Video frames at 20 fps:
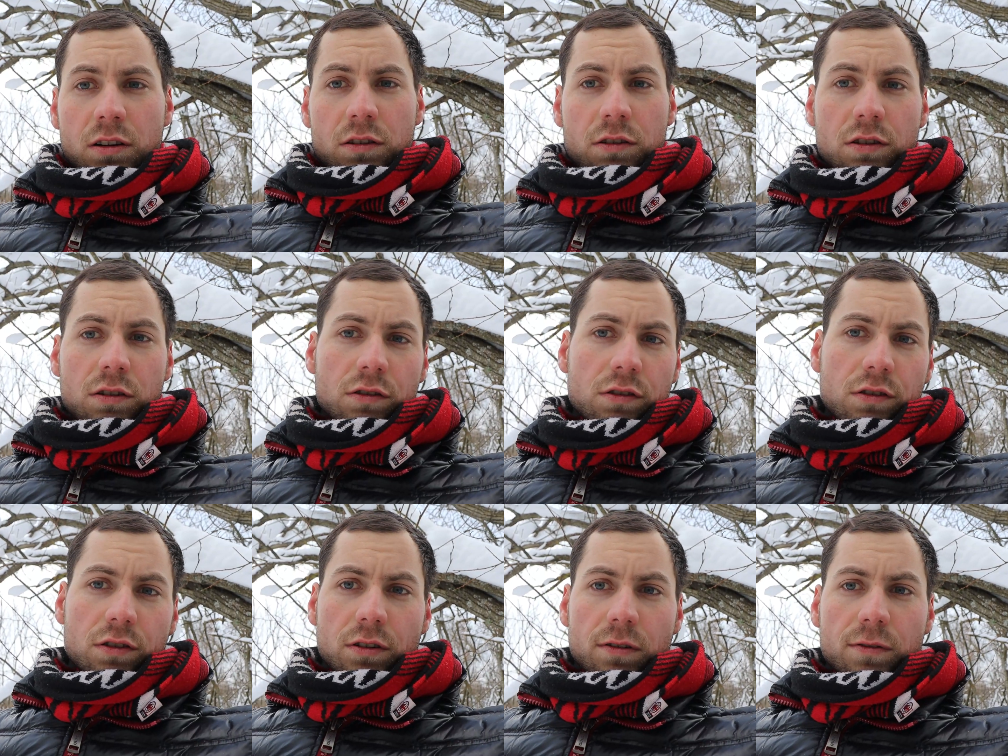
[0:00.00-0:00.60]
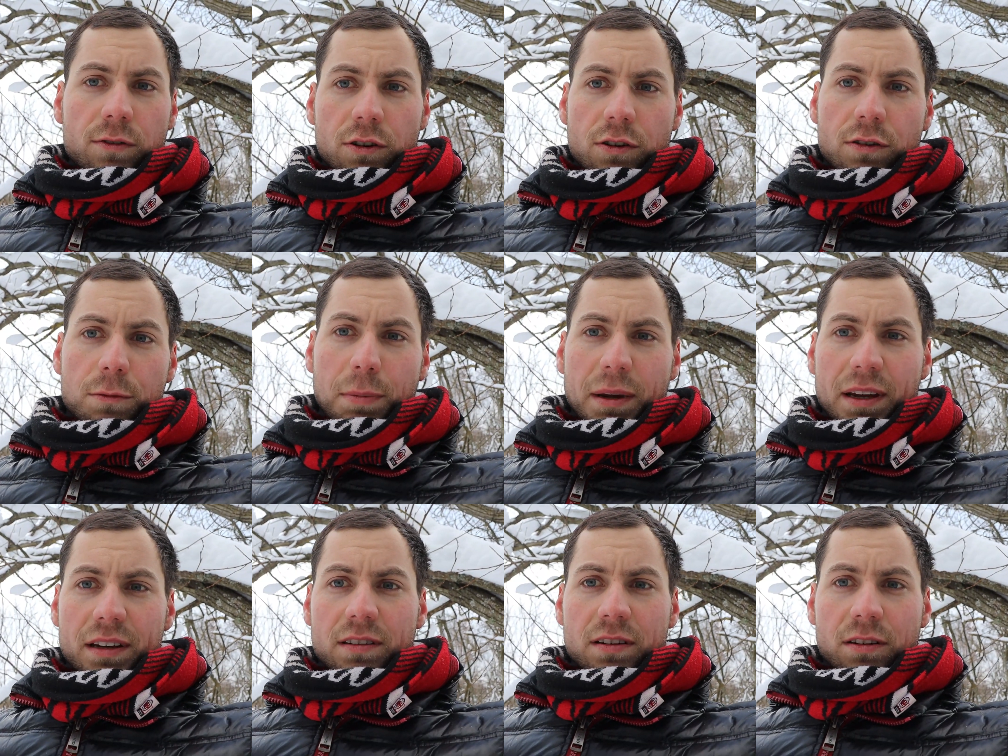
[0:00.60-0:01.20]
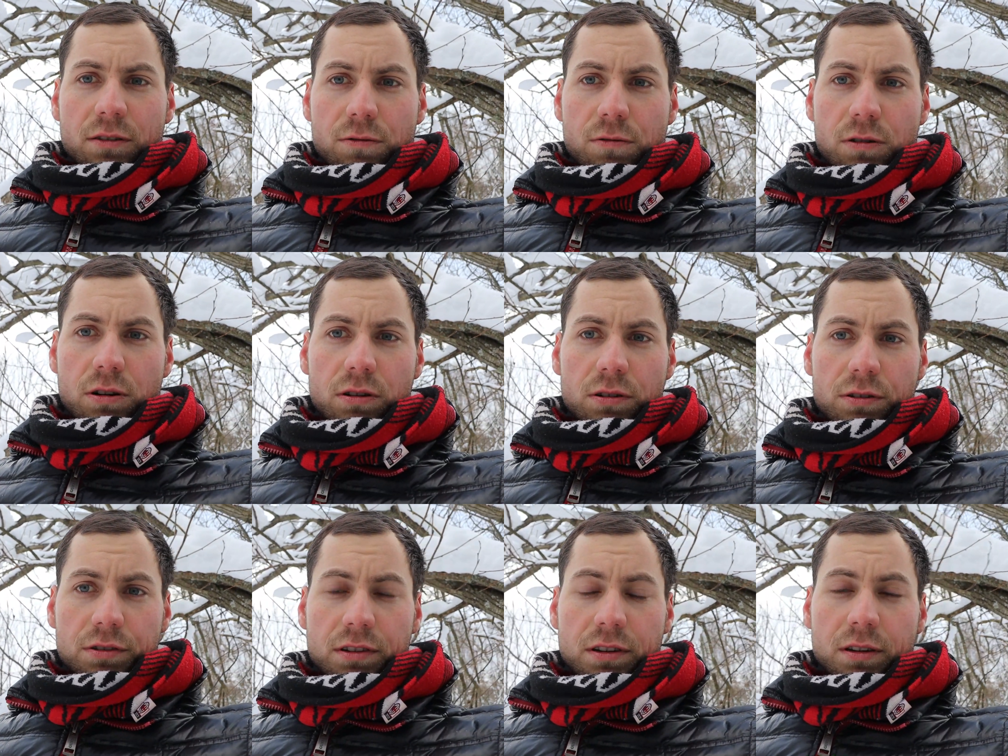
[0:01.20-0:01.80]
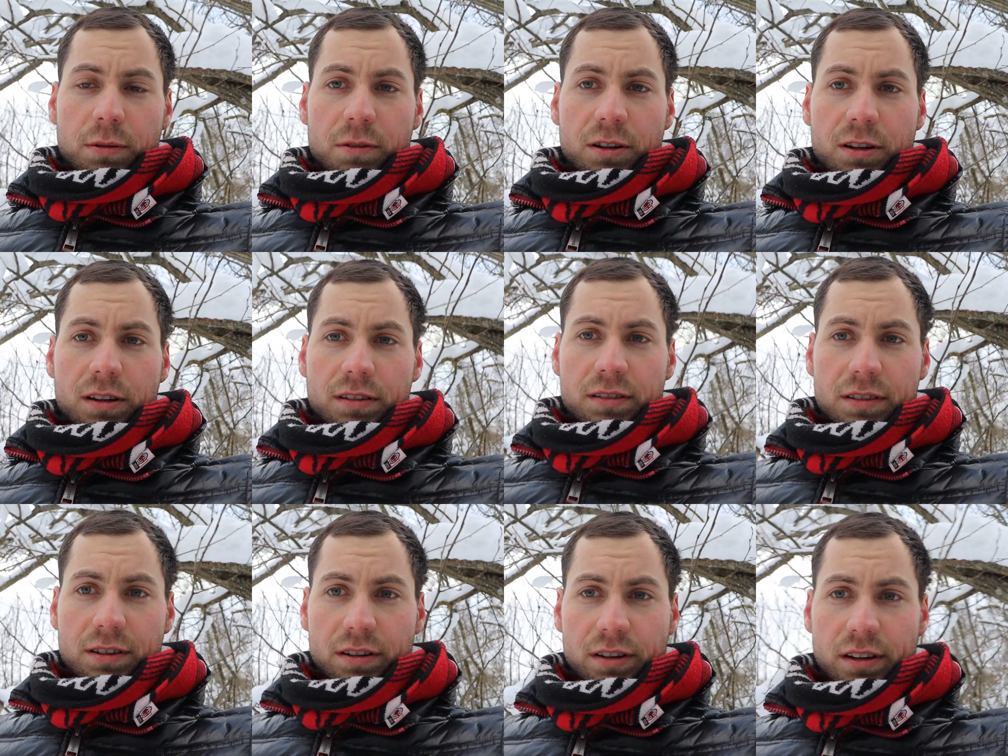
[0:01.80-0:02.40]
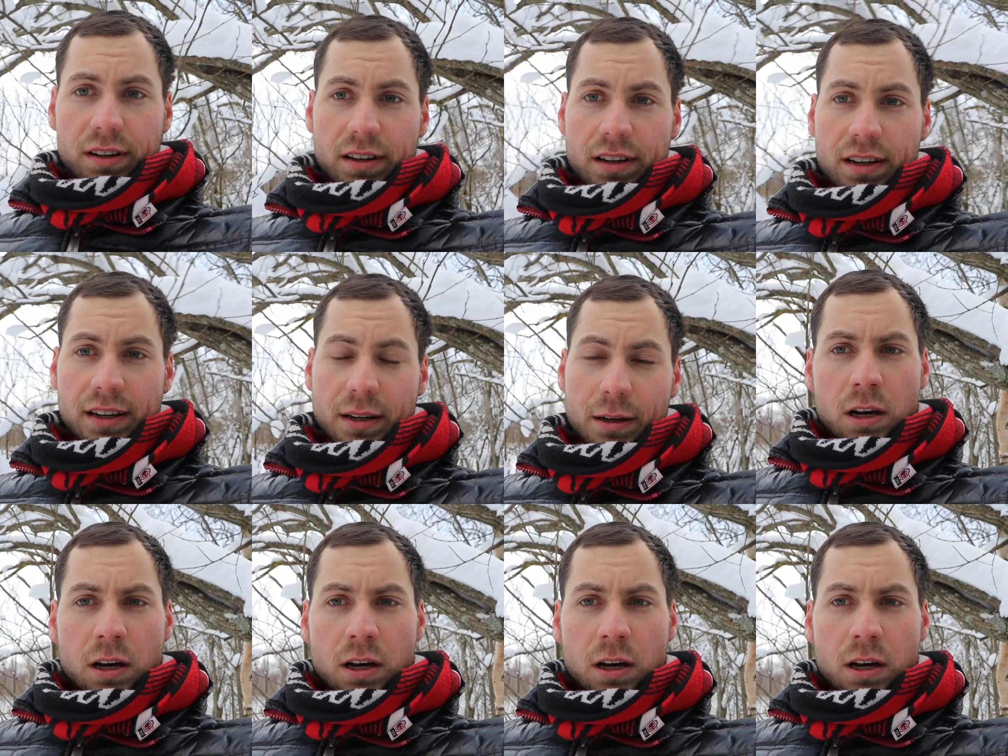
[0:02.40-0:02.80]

serve just basic roles in the military.